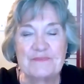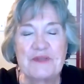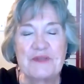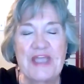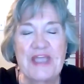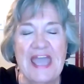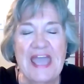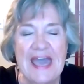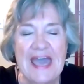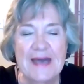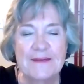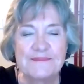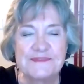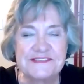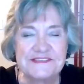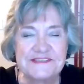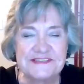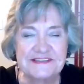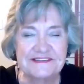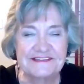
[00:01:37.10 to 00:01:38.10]
Or
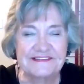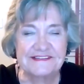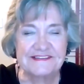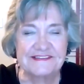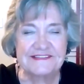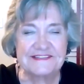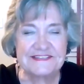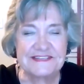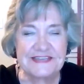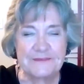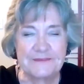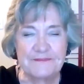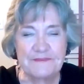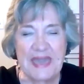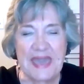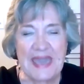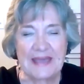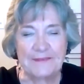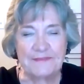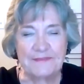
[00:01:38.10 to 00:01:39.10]
perhaps
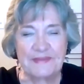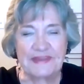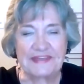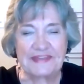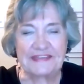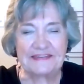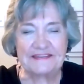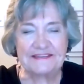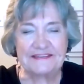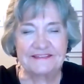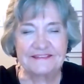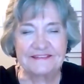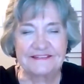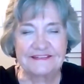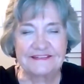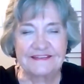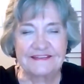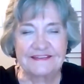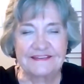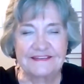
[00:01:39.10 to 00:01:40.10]
step back a minute.
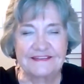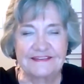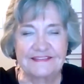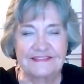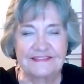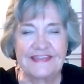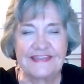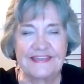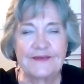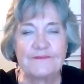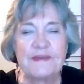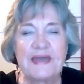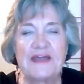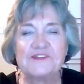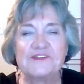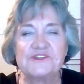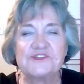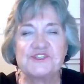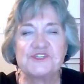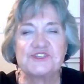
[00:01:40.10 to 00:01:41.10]
Think
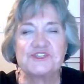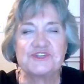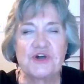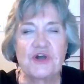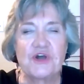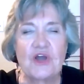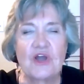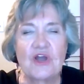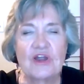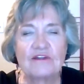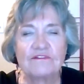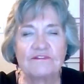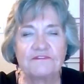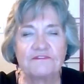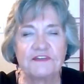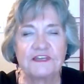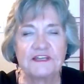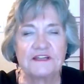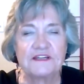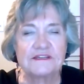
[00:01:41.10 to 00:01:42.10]
about a star
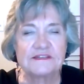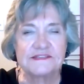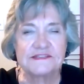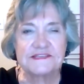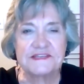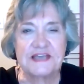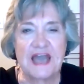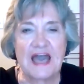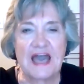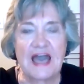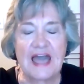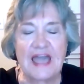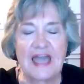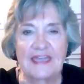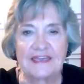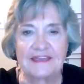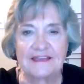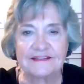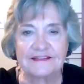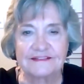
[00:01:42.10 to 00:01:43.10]
filled
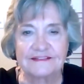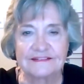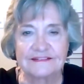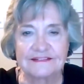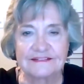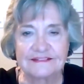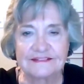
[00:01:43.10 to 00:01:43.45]
sky.